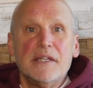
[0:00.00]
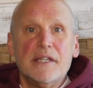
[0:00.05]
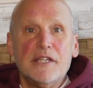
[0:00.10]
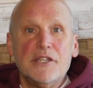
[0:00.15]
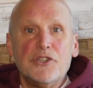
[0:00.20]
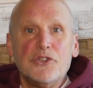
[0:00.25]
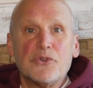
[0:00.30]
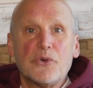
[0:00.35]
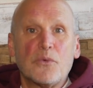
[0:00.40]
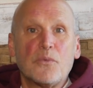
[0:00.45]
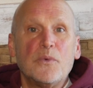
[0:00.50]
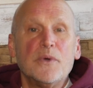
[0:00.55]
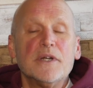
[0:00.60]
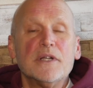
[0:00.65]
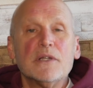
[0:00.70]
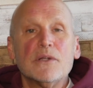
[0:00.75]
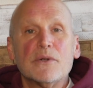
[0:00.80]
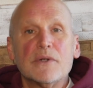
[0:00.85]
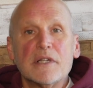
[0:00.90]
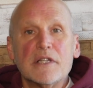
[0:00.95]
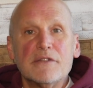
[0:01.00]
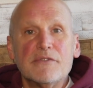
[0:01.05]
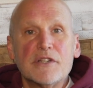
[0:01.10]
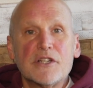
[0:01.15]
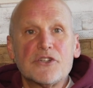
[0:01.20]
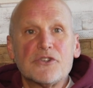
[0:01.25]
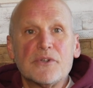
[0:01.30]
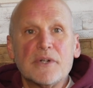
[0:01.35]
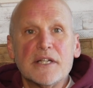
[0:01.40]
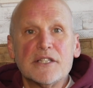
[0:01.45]
In your will or
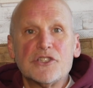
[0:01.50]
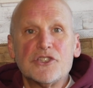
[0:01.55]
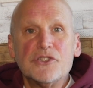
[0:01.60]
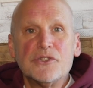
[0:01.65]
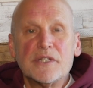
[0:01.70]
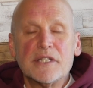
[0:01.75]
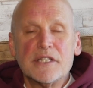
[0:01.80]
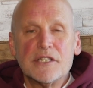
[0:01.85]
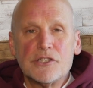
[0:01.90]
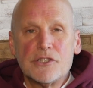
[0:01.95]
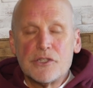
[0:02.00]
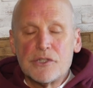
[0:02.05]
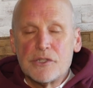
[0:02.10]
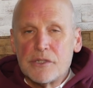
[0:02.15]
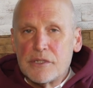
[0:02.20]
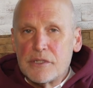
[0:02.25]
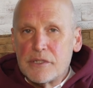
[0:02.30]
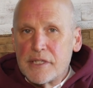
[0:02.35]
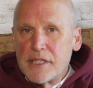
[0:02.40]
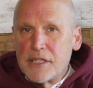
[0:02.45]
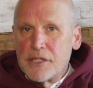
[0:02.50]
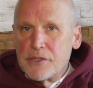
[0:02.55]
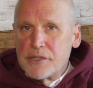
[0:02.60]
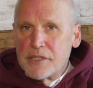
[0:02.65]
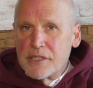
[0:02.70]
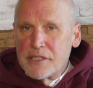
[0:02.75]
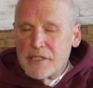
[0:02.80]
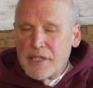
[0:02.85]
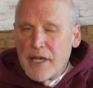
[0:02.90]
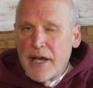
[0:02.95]
living trust, you can ensure that your
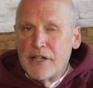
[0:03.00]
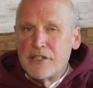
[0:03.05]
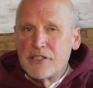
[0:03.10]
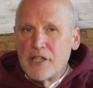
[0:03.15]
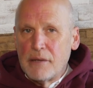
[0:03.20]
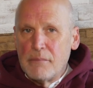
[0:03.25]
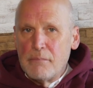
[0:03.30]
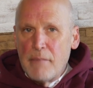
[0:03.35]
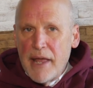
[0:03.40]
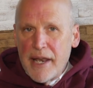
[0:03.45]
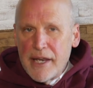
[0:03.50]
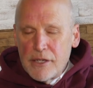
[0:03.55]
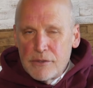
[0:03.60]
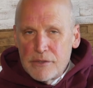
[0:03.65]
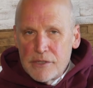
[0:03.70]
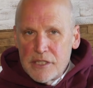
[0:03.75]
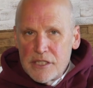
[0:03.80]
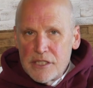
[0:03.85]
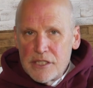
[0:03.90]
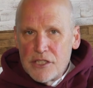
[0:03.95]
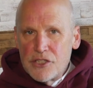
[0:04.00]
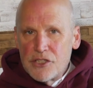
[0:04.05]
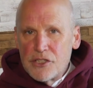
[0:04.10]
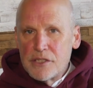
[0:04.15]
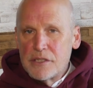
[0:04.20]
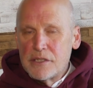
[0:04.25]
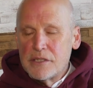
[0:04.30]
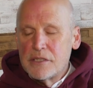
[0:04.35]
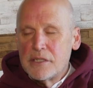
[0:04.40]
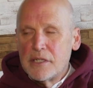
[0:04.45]
desires on medical
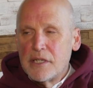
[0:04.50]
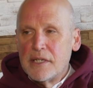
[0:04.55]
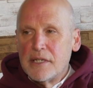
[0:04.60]
decisions,